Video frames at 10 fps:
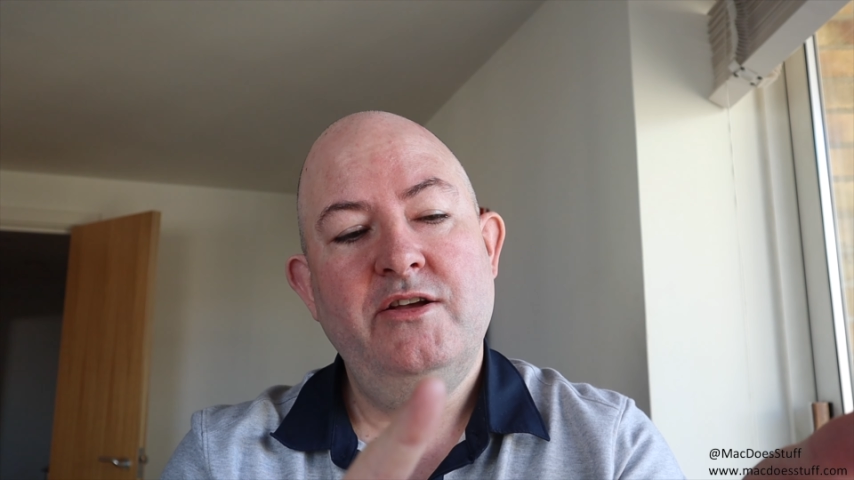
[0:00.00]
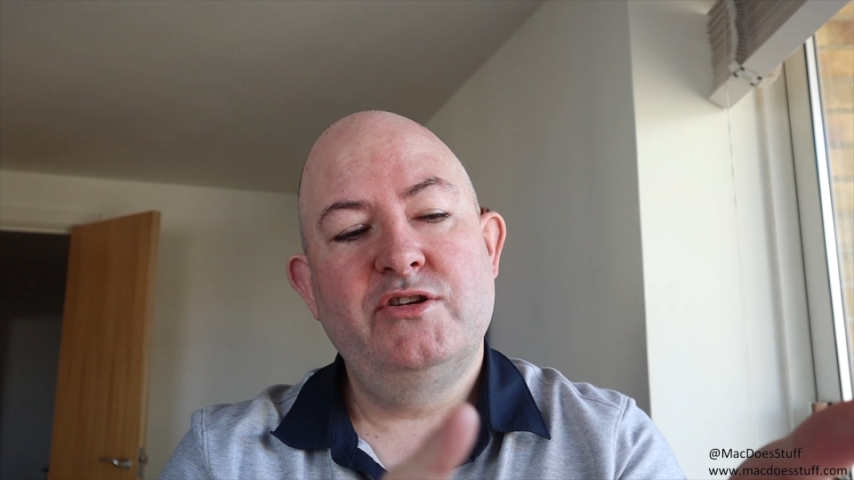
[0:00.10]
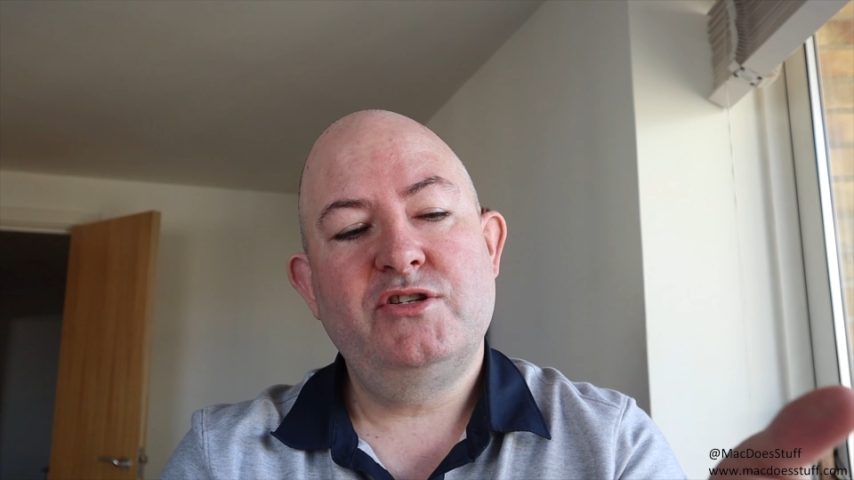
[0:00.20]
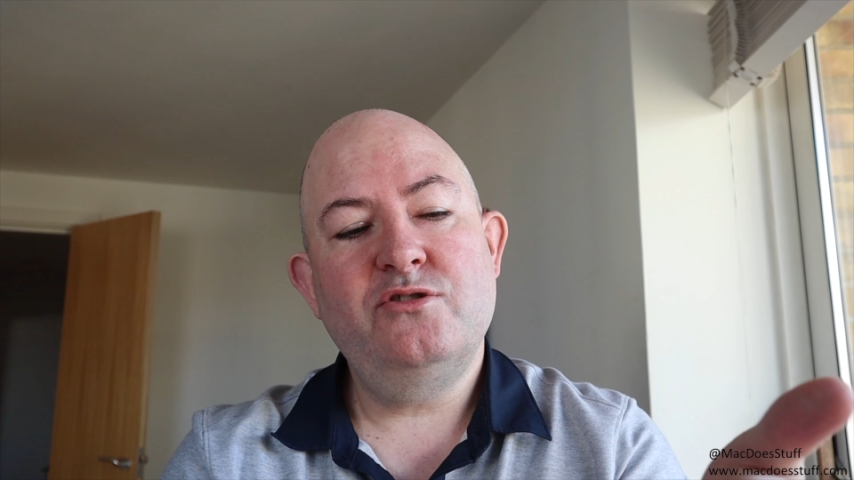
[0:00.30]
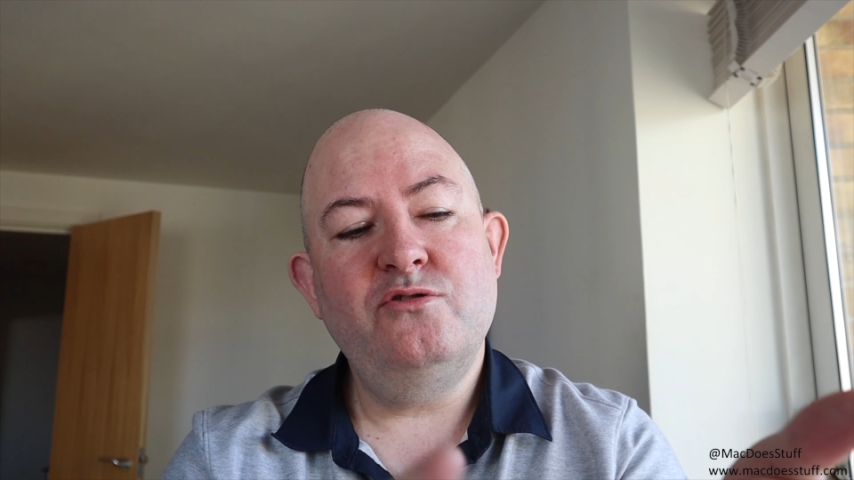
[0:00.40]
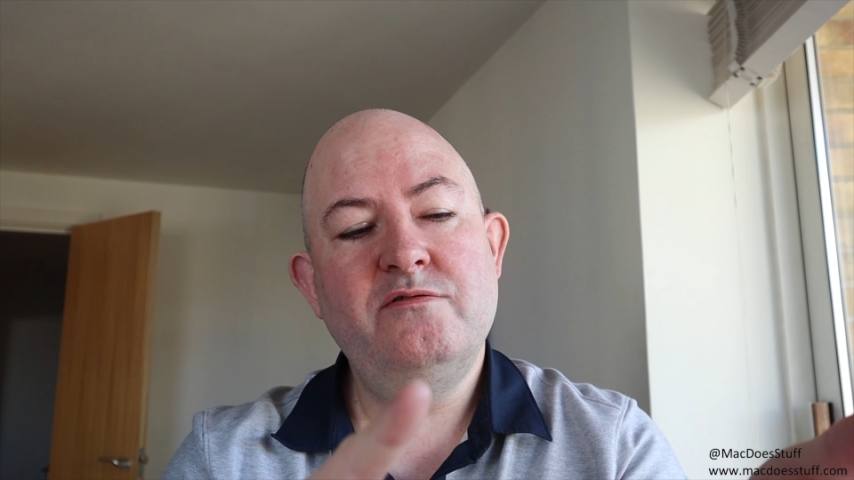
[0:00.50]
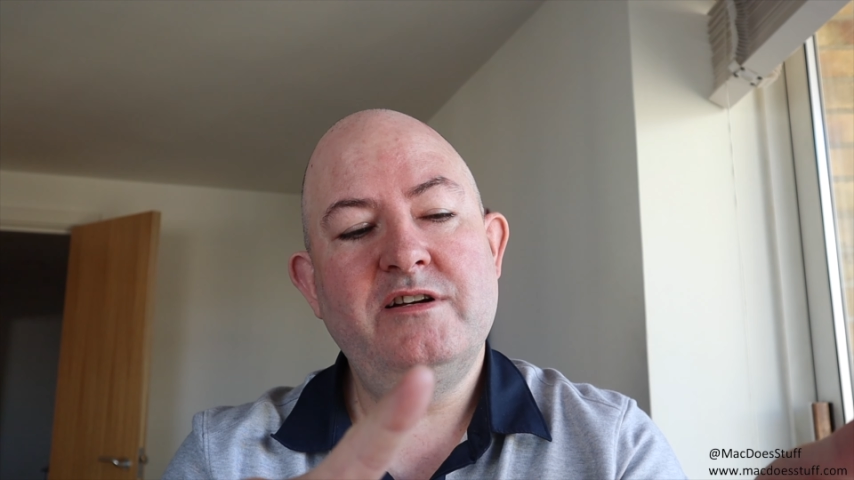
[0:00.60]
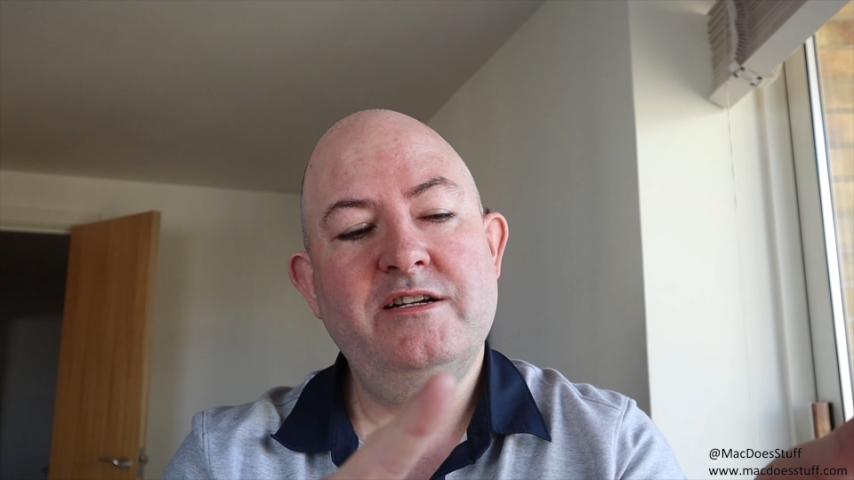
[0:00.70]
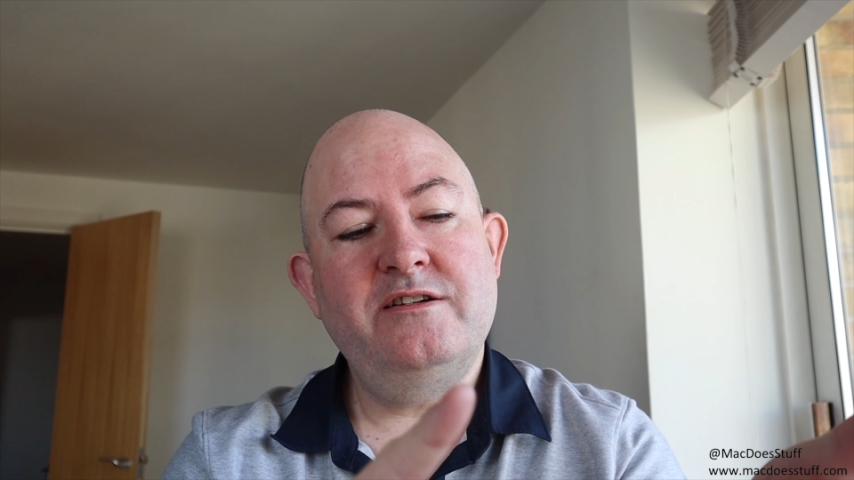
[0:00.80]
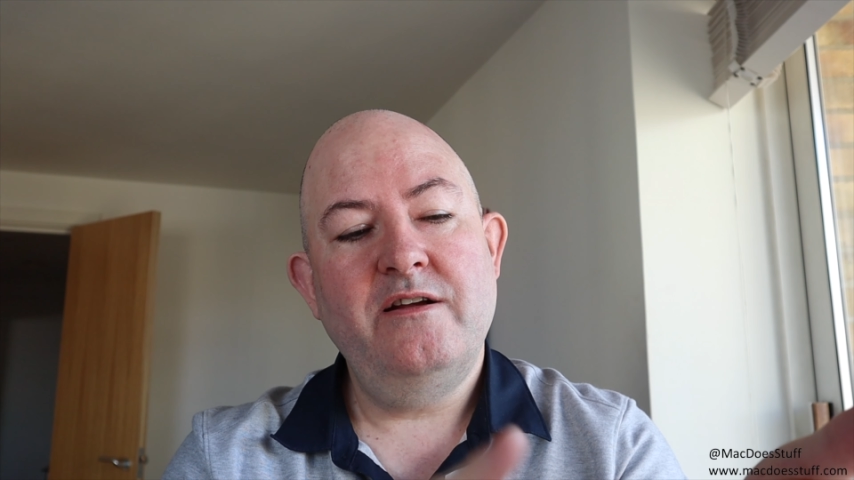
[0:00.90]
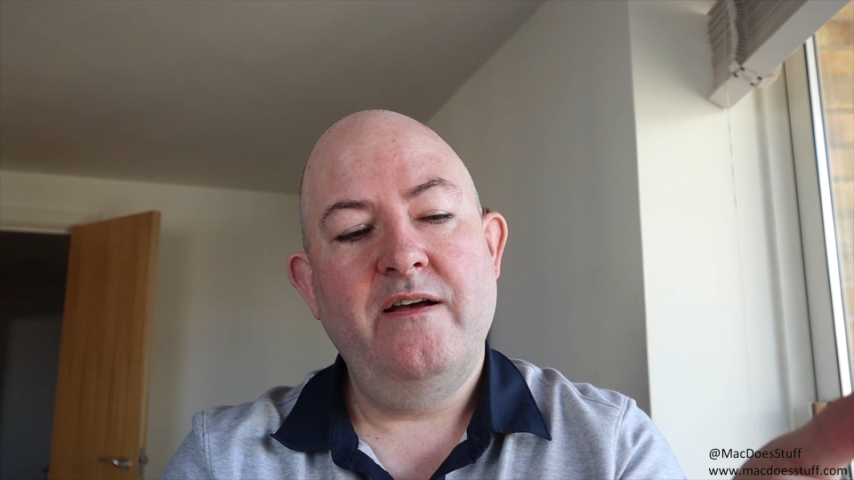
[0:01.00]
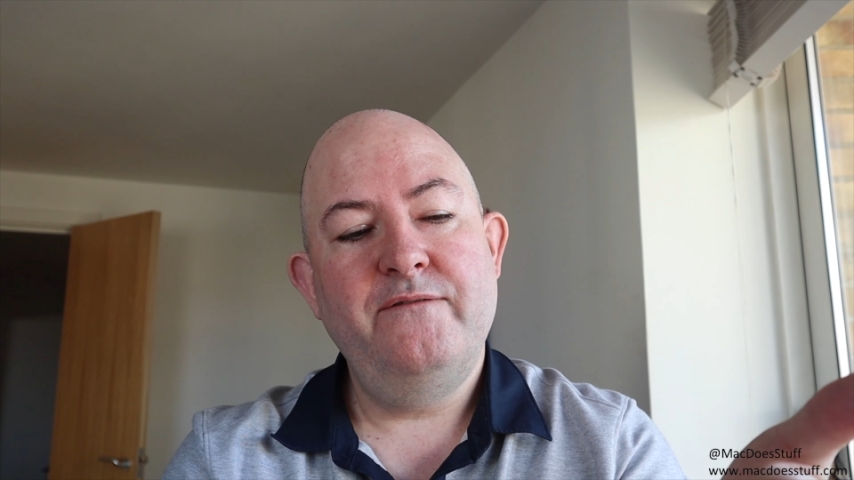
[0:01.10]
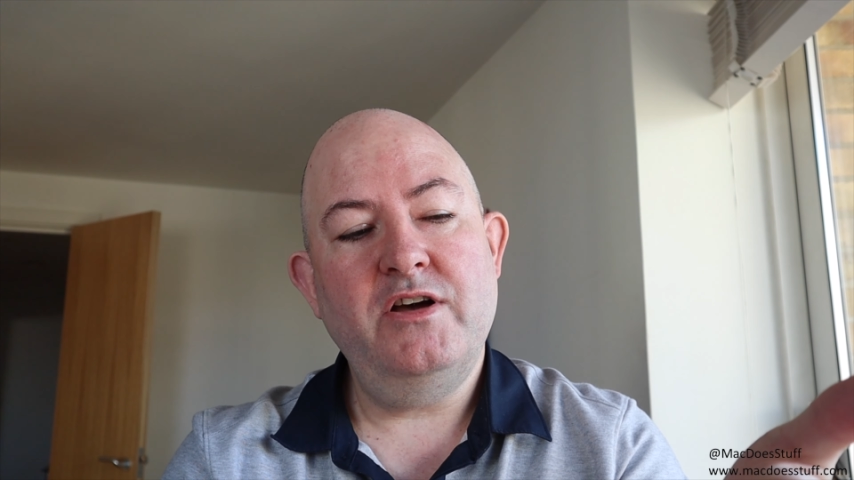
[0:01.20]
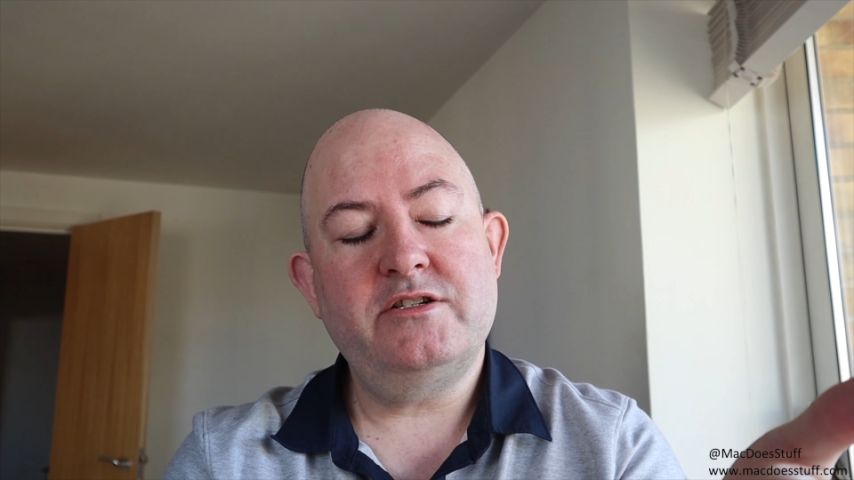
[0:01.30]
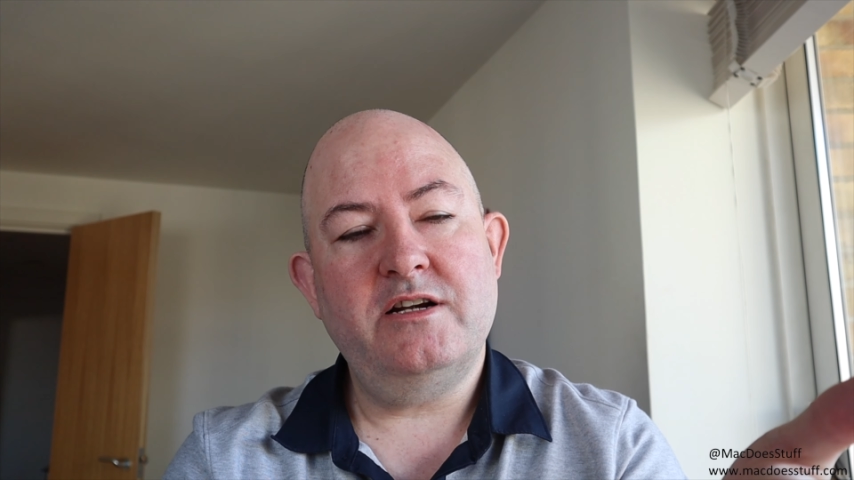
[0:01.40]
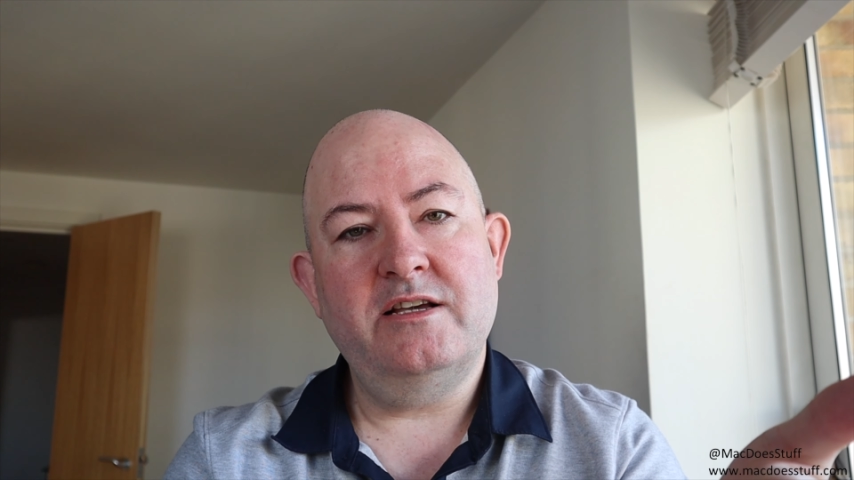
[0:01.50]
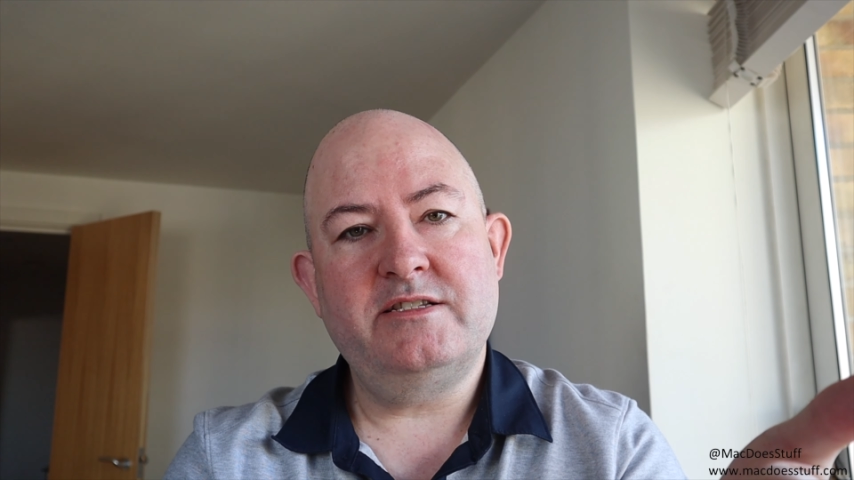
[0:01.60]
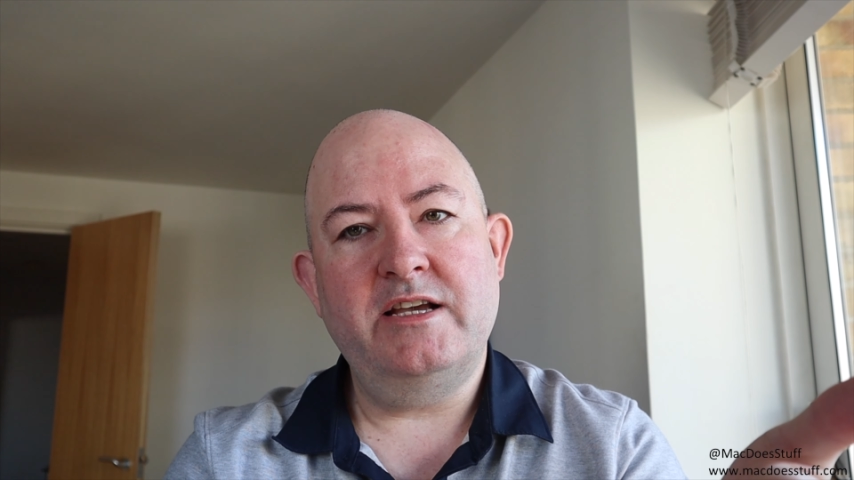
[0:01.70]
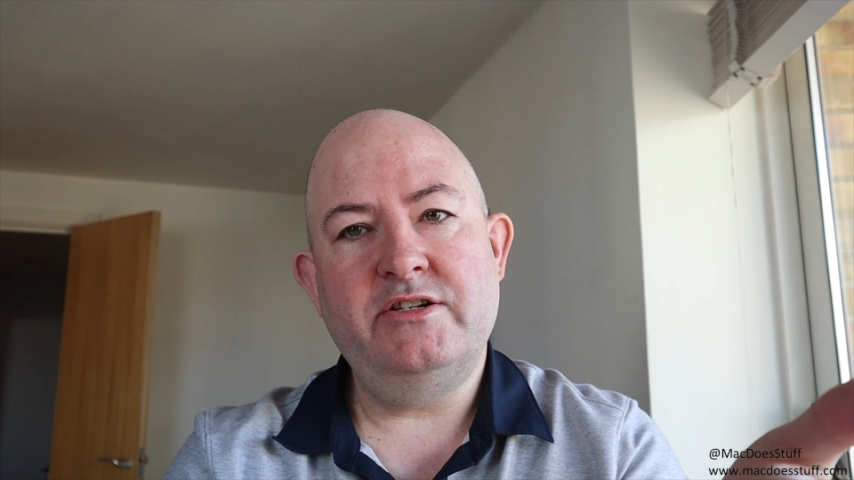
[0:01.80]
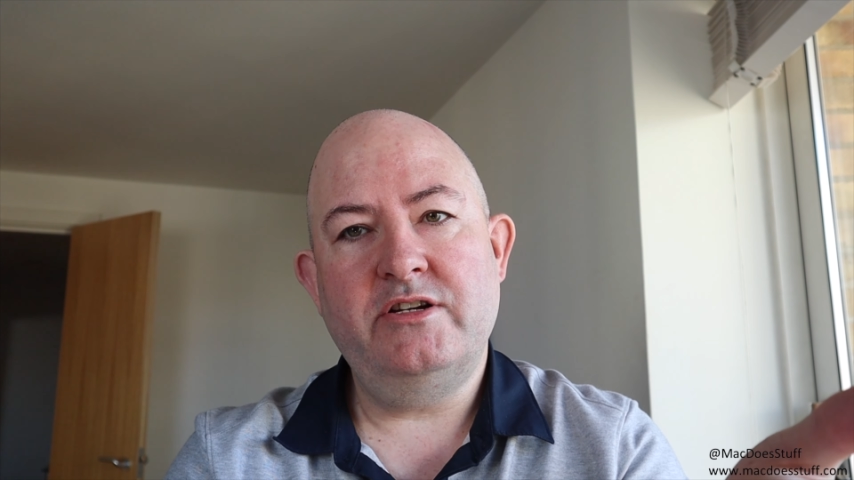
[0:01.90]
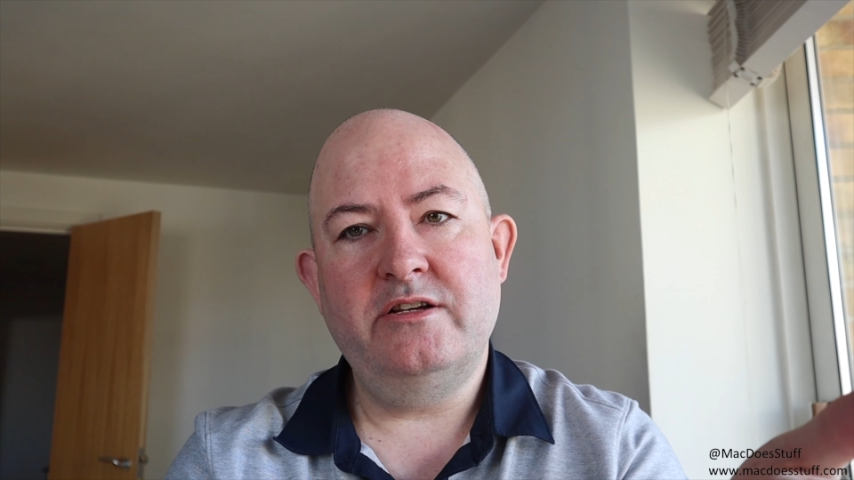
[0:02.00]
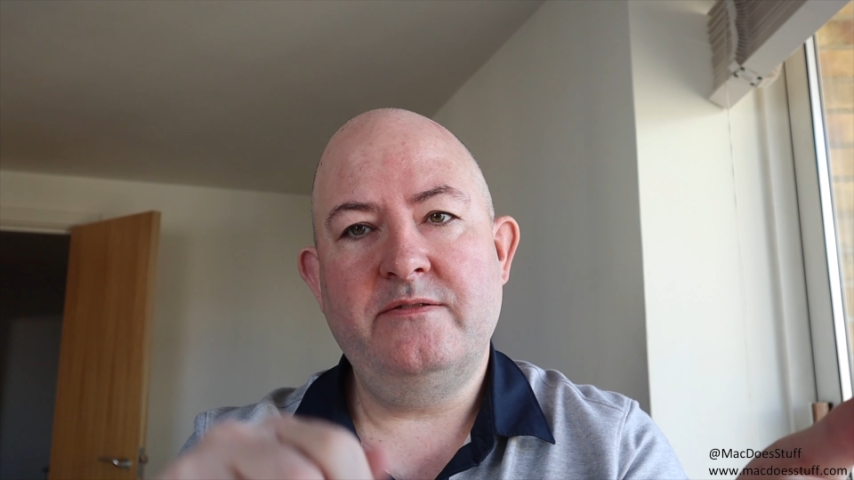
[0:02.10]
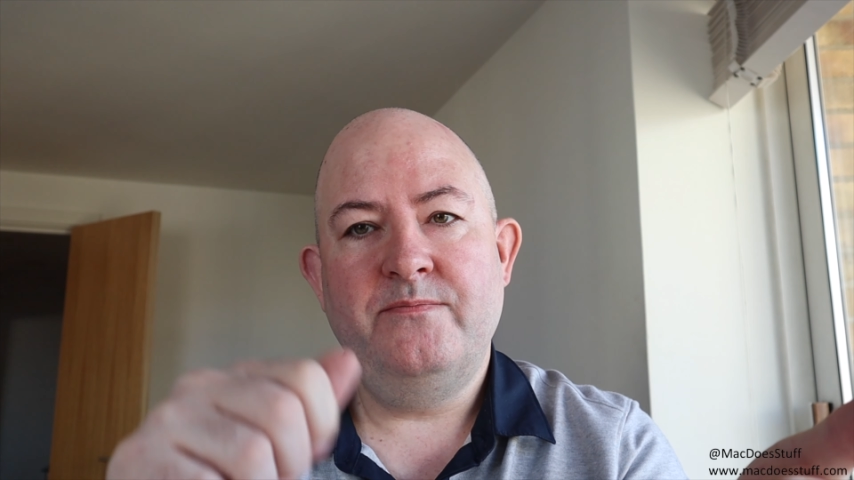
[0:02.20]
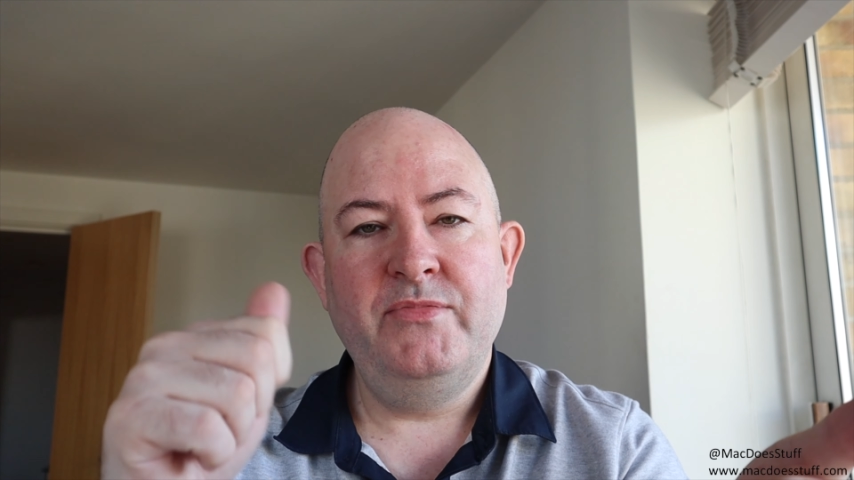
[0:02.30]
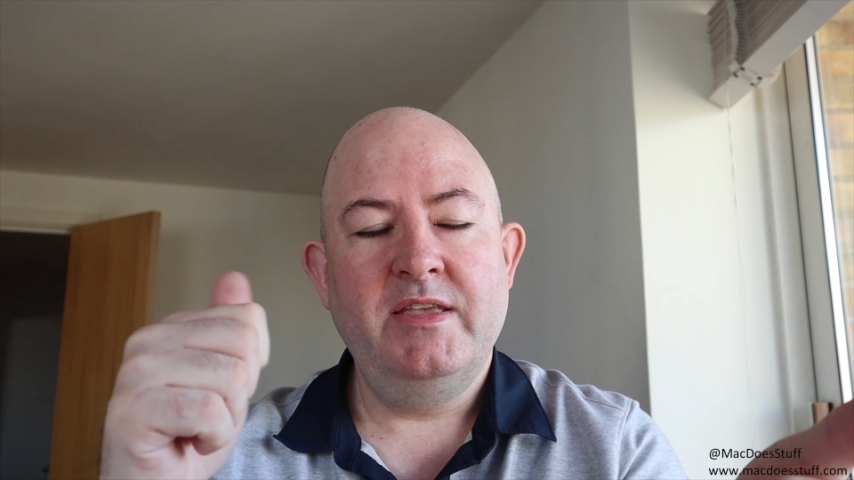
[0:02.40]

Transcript: storage, virtualization,